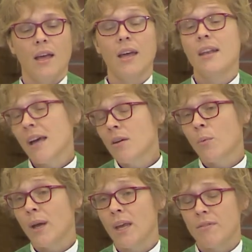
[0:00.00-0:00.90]
Another
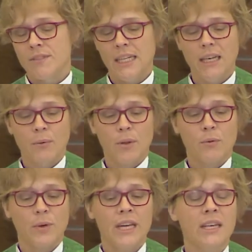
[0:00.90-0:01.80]
way of dealing with
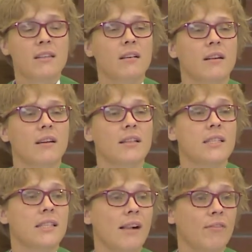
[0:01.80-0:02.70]
greed is
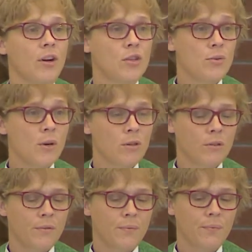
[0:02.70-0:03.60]

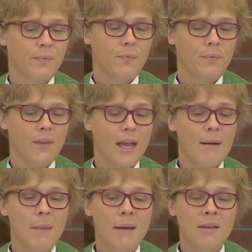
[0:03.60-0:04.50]
self-control.
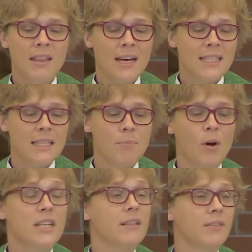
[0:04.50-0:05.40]
And maybe that is the
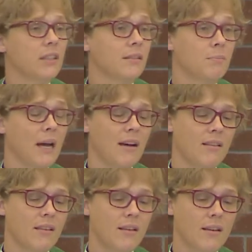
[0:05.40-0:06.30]
more difficult path,
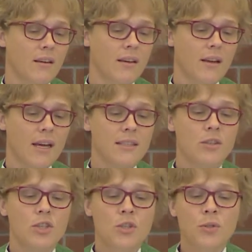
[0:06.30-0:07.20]
as
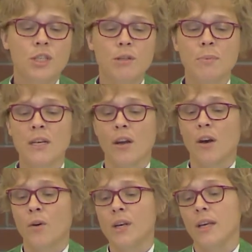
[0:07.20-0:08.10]
you choose to be not
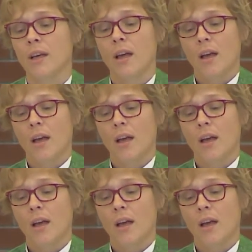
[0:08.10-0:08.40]
only